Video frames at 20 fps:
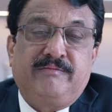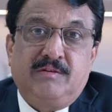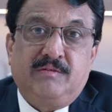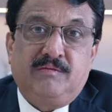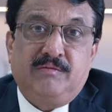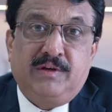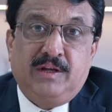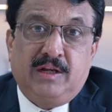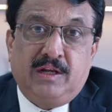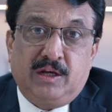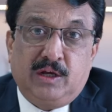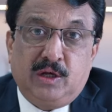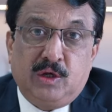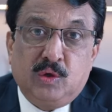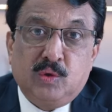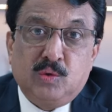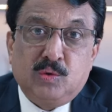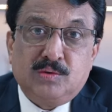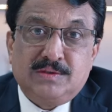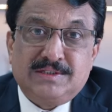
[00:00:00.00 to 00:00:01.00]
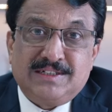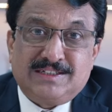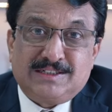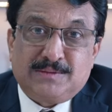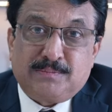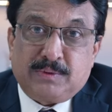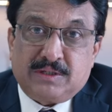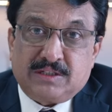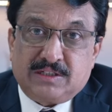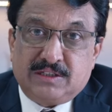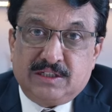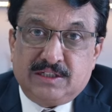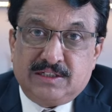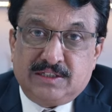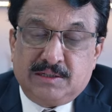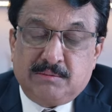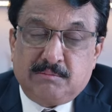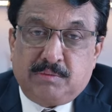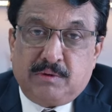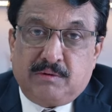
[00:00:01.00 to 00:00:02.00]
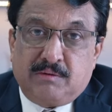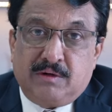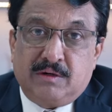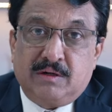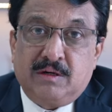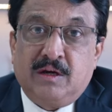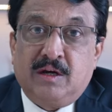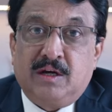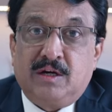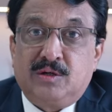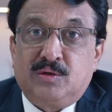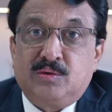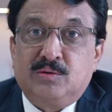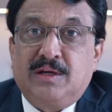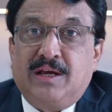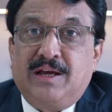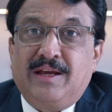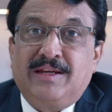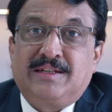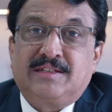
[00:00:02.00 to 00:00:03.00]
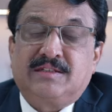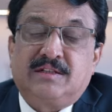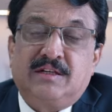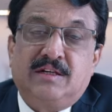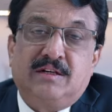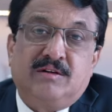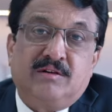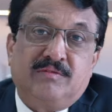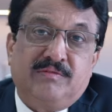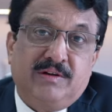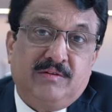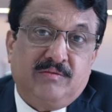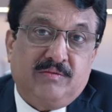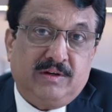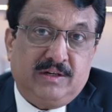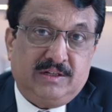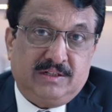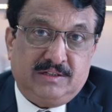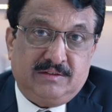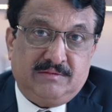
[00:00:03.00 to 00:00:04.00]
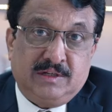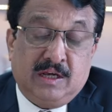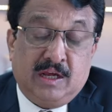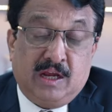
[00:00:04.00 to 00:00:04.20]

will lose its purchasing power to the extent of inflation.